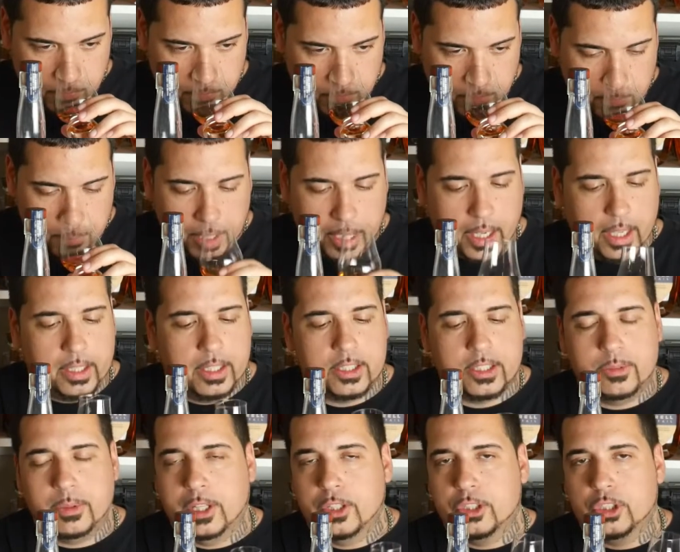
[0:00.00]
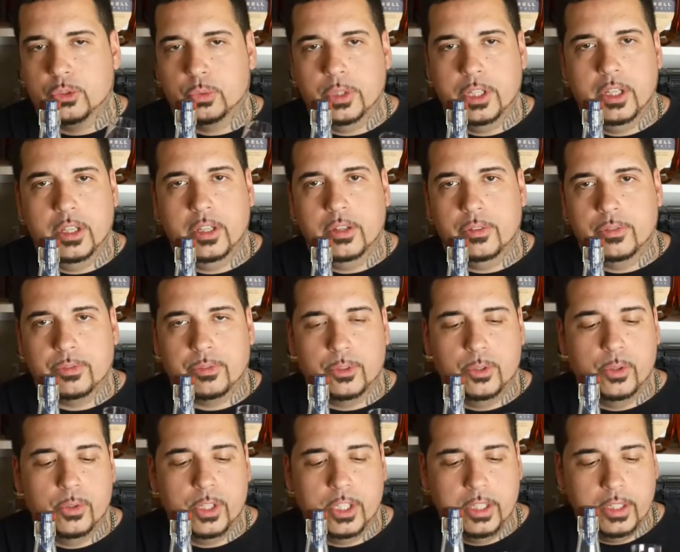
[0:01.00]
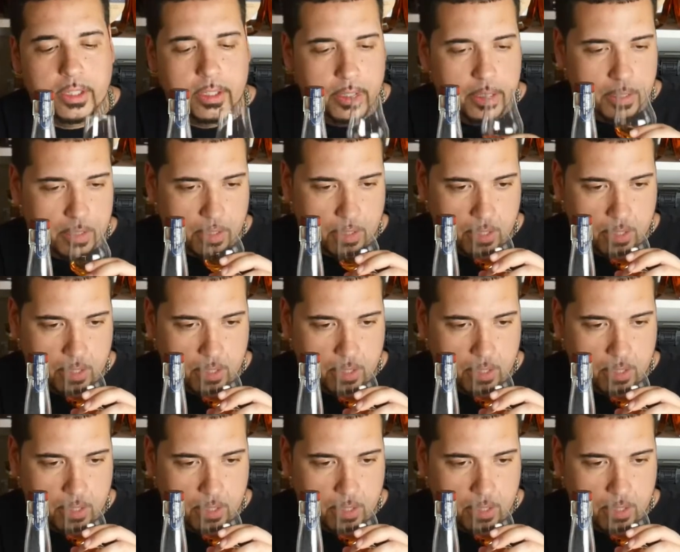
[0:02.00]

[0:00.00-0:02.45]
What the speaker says: But yeah, this smells sweet, fruity,